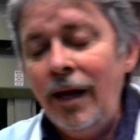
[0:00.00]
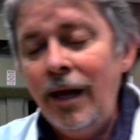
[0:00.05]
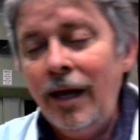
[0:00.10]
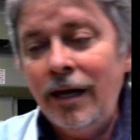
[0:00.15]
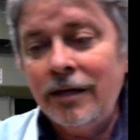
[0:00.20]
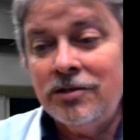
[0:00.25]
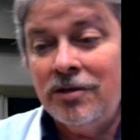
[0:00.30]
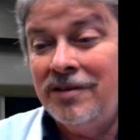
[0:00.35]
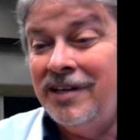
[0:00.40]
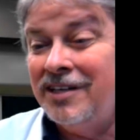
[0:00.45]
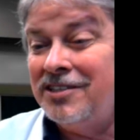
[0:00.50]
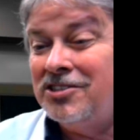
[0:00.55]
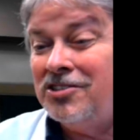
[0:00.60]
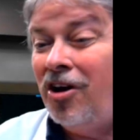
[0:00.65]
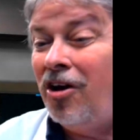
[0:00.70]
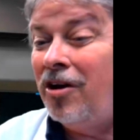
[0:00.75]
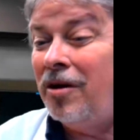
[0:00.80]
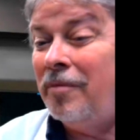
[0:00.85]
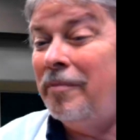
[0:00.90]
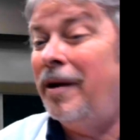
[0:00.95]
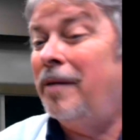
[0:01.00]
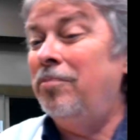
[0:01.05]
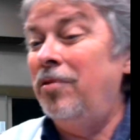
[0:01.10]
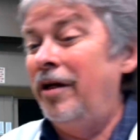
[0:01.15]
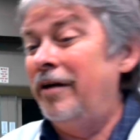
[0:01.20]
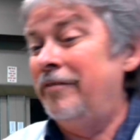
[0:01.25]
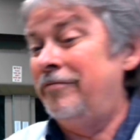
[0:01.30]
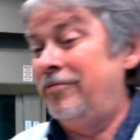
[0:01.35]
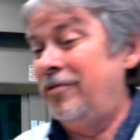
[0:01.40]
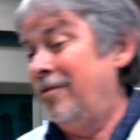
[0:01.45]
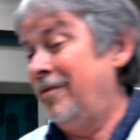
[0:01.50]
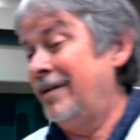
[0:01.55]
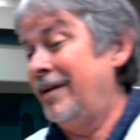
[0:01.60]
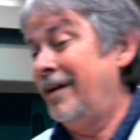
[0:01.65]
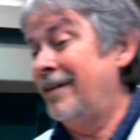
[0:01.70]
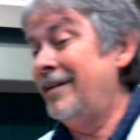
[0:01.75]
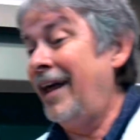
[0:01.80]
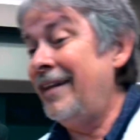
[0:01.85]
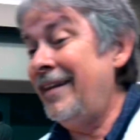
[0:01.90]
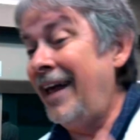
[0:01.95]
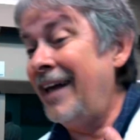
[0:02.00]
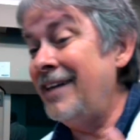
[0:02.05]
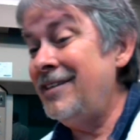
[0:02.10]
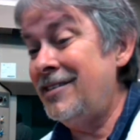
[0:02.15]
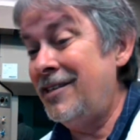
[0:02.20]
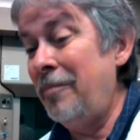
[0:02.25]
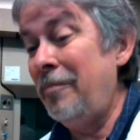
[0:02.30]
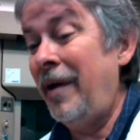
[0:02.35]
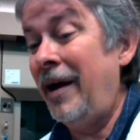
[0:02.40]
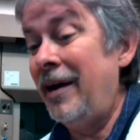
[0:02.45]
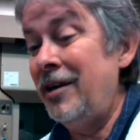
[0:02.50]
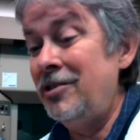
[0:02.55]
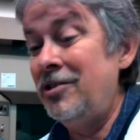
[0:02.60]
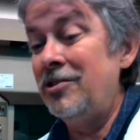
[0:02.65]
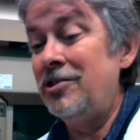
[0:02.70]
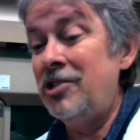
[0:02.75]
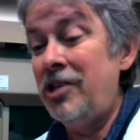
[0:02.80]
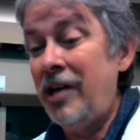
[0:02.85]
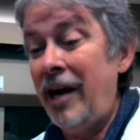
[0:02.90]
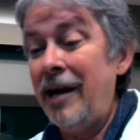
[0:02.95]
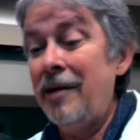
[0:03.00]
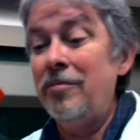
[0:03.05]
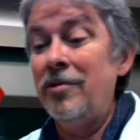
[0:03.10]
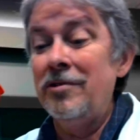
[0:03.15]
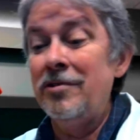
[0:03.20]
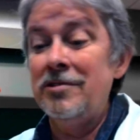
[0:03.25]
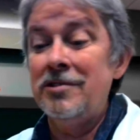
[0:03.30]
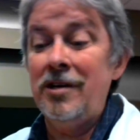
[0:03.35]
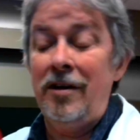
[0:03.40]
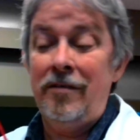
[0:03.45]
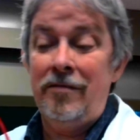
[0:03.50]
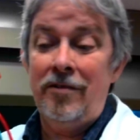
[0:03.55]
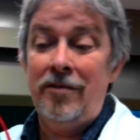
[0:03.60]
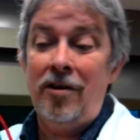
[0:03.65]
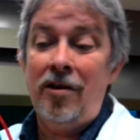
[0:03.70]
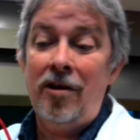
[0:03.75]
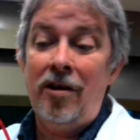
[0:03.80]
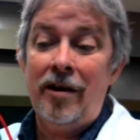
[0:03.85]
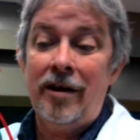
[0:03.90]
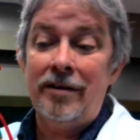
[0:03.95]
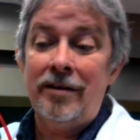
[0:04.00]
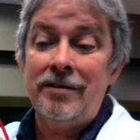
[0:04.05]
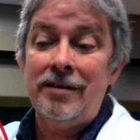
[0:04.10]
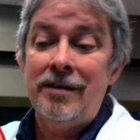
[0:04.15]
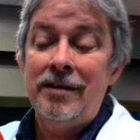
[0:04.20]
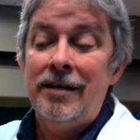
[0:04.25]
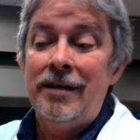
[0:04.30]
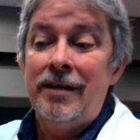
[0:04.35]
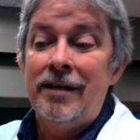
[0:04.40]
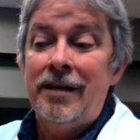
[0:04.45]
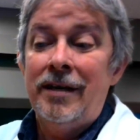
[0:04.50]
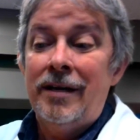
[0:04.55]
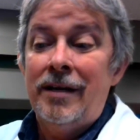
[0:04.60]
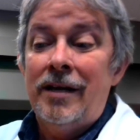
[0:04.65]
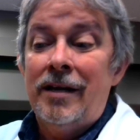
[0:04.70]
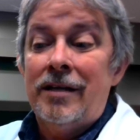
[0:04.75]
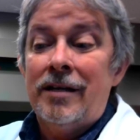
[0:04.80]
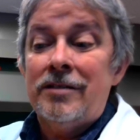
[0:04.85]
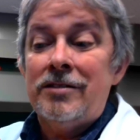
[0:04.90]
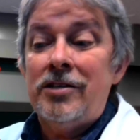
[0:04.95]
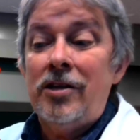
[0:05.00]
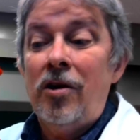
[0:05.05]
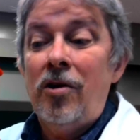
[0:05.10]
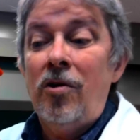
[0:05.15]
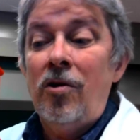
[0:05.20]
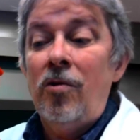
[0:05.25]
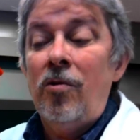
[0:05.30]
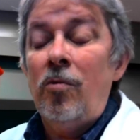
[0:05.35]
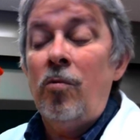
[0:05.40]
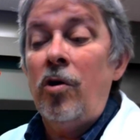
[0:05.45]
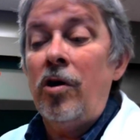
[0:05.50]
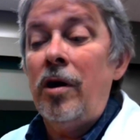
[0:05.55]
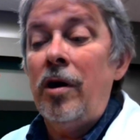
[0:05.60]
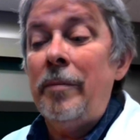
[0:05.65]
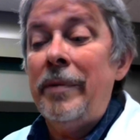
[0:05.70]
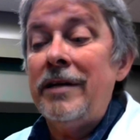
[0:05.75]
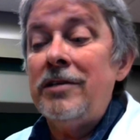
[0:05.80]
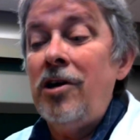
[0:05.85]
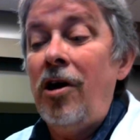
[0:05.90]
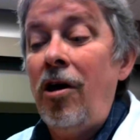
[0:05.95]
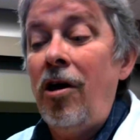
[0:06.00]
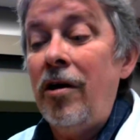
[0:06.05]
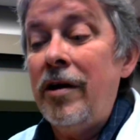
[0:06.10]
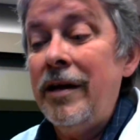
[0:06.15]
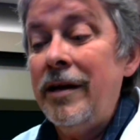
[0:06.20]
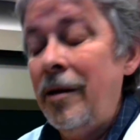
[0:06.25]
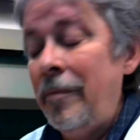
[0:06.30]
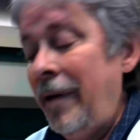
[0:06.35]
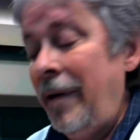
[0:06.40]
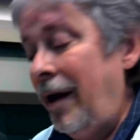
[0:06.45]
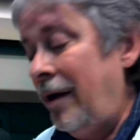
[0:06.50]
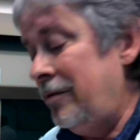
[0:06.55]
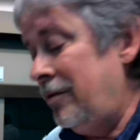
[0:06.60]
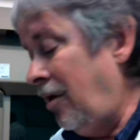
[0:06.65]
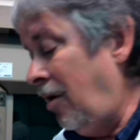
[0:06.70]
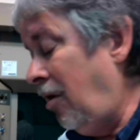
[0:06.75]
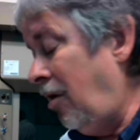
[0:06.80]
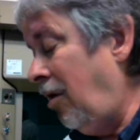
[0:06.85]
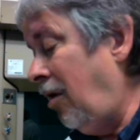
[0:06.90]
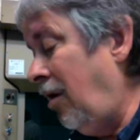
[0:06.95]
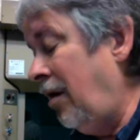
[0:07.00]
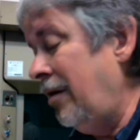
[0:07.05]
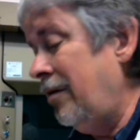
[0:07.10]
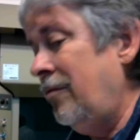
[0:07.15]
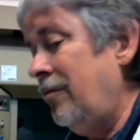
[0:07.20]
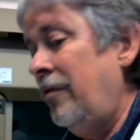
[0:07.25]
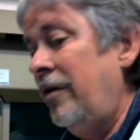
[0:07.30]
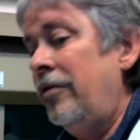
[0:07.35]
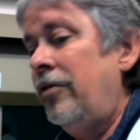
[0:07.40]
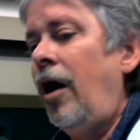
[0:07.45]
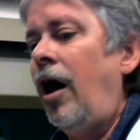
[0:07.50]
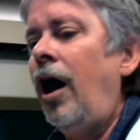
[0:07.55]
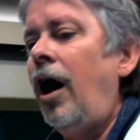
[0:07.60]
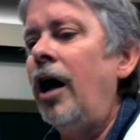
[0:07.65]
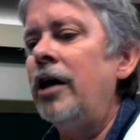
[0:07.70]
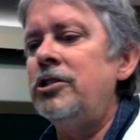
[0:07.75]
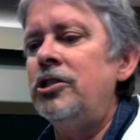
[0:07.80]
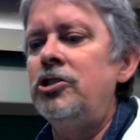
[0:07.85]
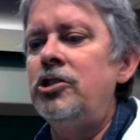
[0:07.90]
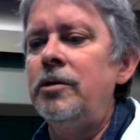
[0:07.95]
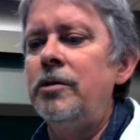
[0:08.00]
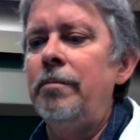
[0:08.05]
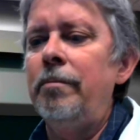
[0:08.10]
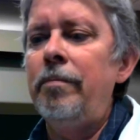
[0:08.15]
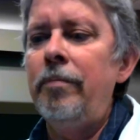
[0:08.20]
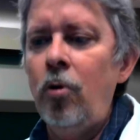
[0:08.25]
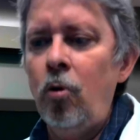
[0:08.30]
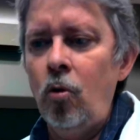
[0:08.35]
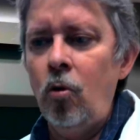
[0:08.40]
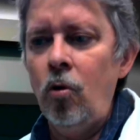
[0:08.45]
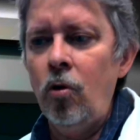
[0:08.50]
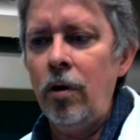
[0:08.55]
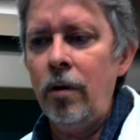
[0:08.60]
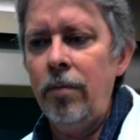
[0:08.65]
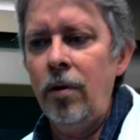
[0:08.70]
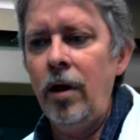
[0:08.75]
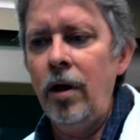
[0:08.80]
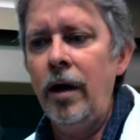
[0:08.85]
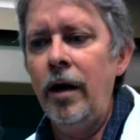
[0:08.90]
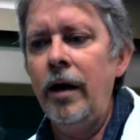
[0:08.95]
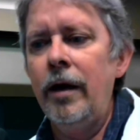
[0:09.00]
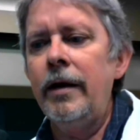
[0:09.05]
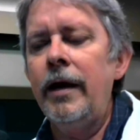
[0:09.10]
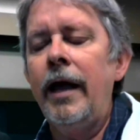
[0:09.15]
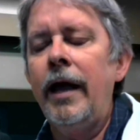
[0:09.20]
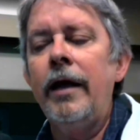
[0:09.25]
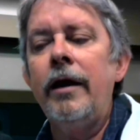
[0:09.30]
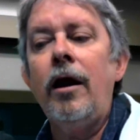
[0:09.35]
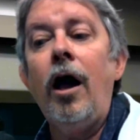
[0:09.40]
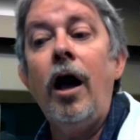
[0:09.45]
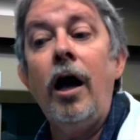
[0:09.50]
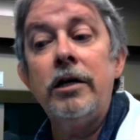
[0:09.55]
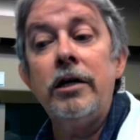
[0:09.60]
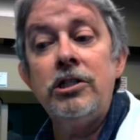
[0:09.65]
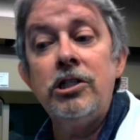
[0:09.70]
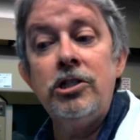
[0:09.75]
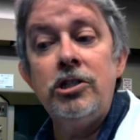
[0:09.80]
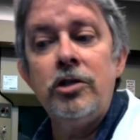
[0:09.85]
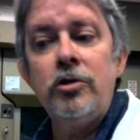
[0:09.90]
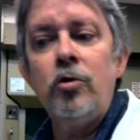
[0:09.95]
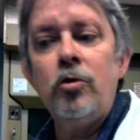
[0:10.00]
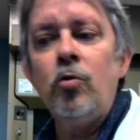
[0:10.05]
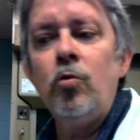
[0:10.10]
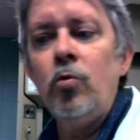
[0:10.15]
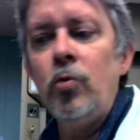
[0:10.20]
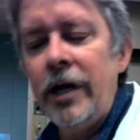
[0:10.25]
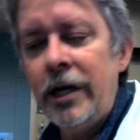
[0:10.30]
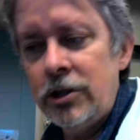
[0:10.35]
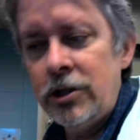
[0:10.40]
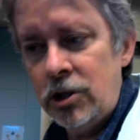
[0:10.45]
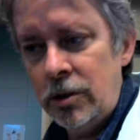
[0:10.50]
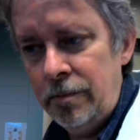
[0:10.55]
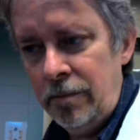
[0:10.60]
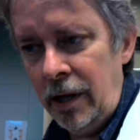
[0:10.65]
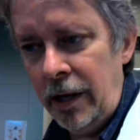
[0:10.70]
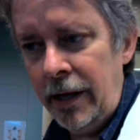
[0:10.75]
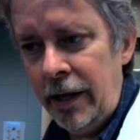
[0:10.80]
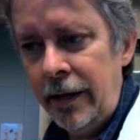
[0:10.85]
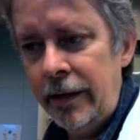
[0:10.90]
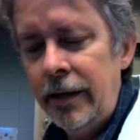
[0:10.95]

so let's talk about blood flow. That's the major chambers of the heart. So we're going to be talking about the heart with oxygen-poor blood and oxygen-rich blood.